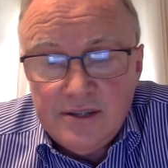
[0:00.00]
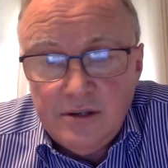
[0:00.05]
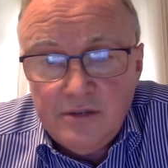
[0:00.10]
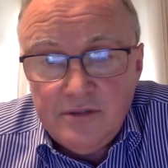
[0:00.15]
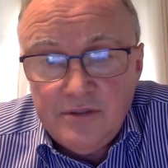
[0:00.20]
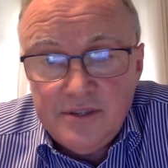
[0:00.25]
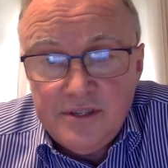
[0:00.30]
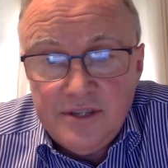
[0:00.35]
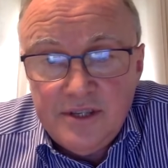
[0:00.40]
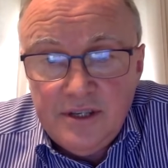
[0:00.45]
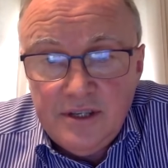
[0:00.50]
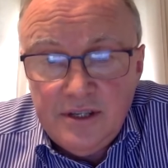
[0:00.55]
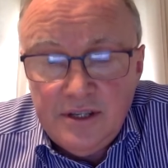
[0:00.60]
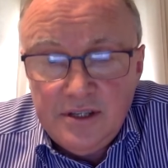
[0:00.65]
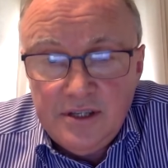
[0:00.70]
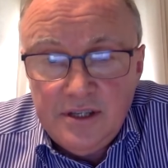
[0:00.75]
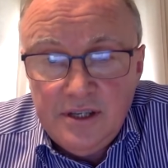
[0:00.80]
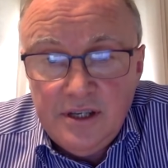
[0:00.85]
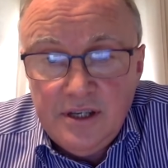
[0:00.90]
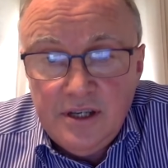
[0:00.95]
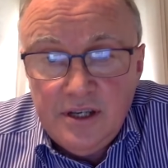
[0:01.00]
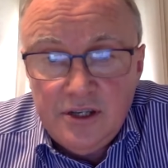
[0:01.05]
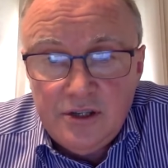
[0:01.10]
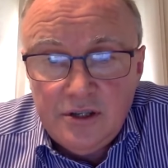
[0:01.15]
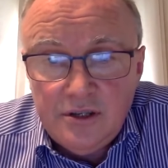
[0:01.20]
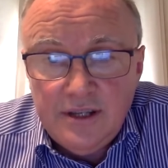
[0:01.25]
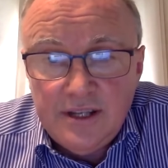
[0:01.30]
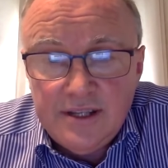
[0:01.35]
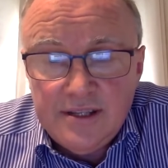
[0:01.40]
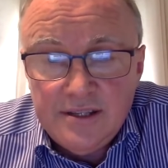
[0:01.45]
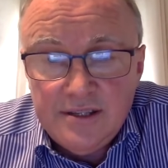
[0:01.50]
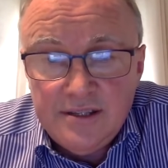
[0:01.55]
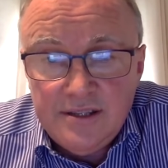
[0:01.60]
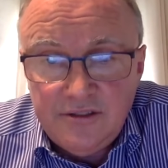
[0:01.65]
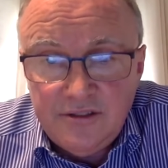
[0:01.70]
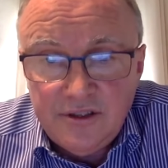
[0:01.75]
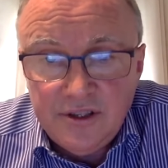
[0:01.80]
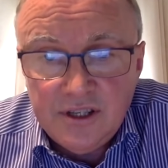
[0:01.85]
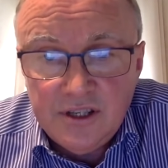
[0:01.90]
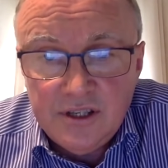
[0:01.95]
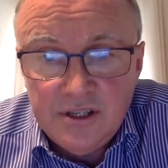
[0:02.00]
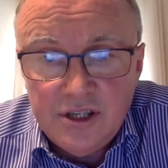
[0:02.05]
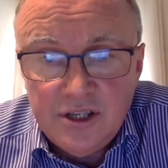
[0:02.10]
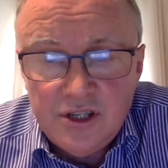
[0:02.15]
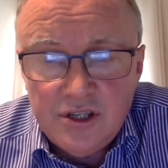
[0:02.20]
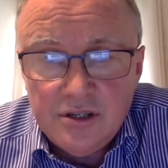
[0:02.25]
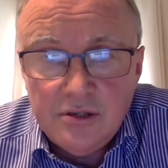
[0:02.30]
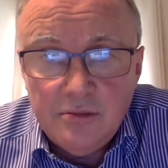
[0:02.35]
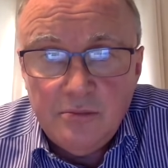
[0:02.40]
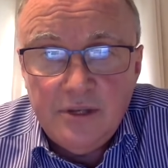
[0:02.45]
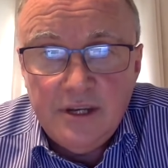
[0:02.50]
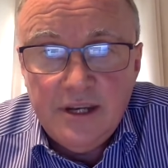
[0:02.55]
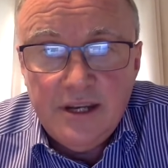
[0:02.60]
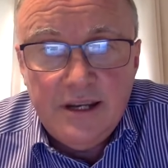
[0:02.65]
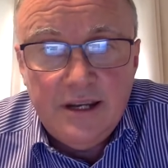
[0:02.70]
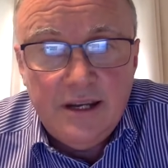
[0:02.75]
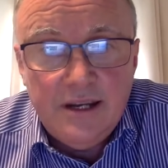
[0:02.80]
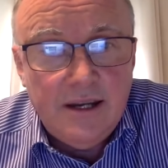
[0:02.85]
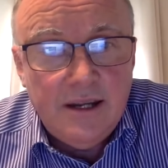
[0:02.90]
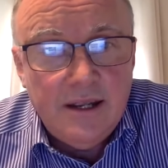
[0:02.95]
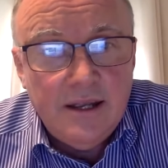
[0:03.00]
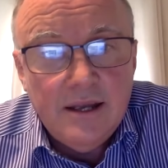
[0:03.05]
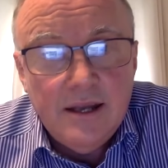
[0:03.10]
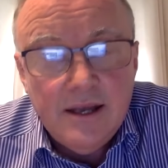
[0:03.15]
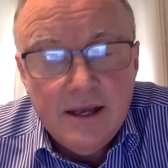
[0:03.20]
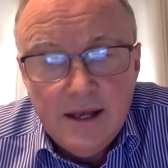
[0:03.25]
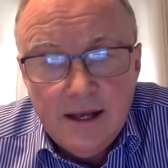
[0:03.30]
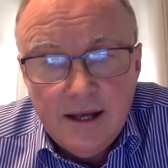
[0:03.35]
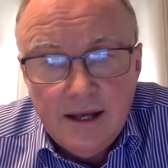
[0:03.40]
and that's often seen in a teenager, and that's a different condition completely.